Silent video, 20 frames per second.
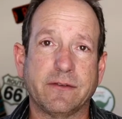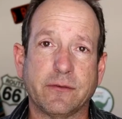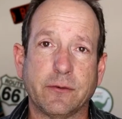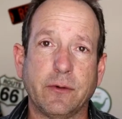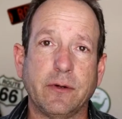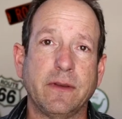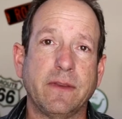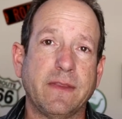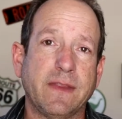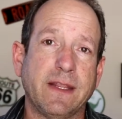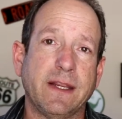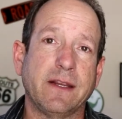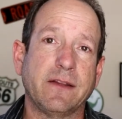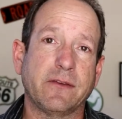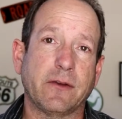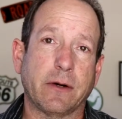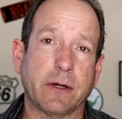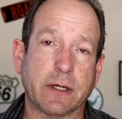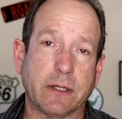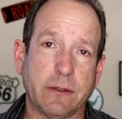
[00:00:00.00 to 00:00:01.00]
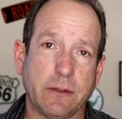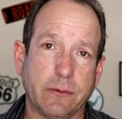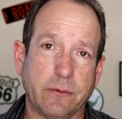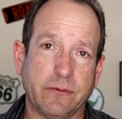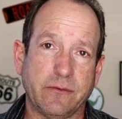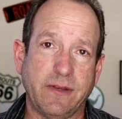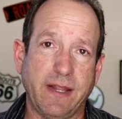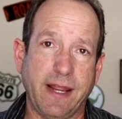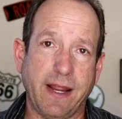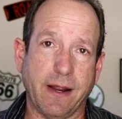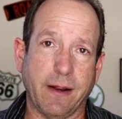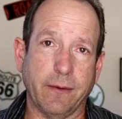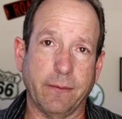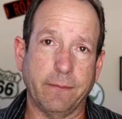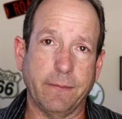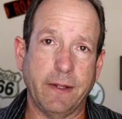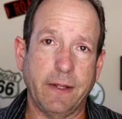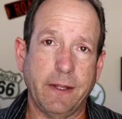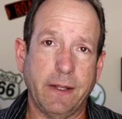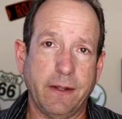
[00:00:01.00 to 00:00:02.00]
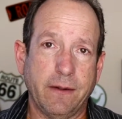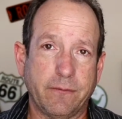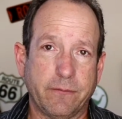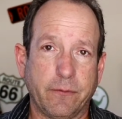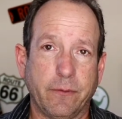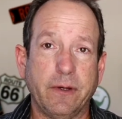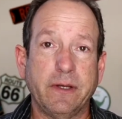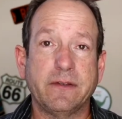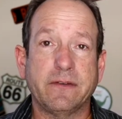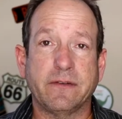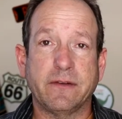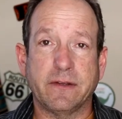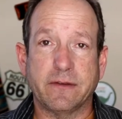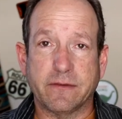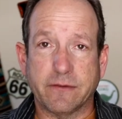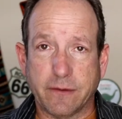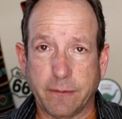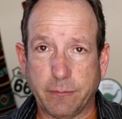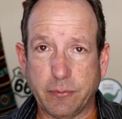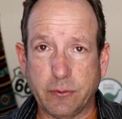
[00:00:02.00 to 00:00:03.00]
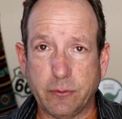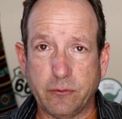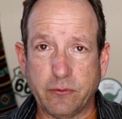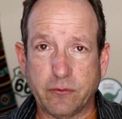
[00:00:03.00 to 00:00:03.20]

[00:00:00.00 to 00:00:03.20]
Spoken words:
certain things are closed down. For instance, the Blue